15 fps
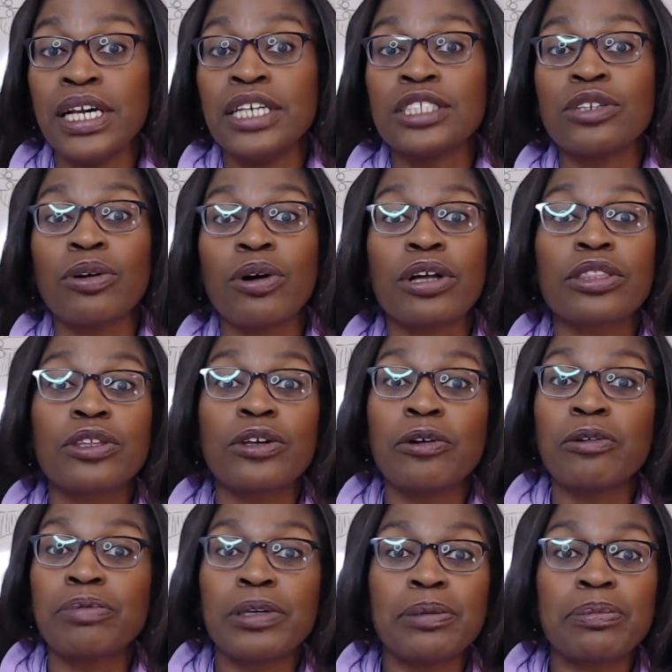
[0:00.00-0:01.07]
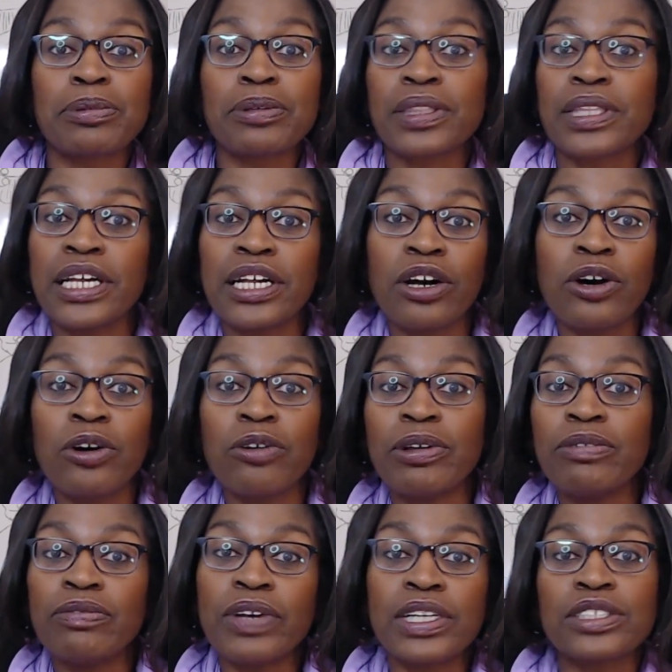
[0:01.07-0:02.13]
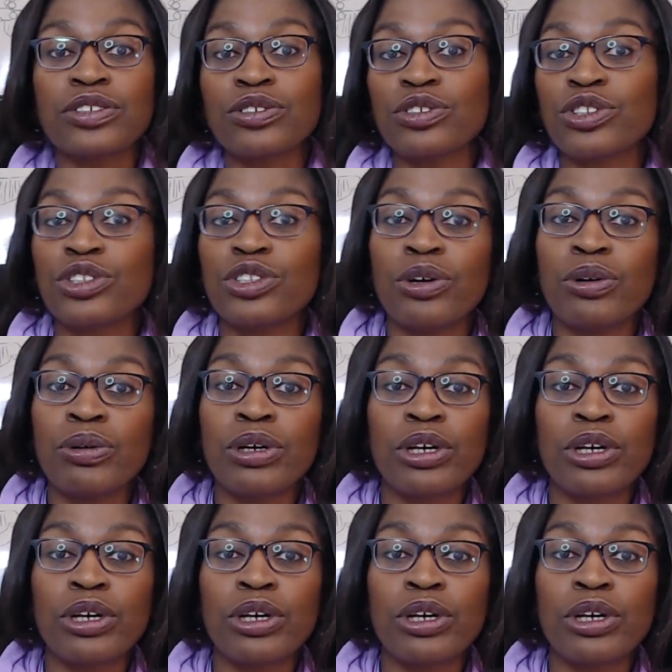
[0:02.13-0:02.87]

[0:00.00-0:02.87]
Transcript: So although people think, oh, investors don't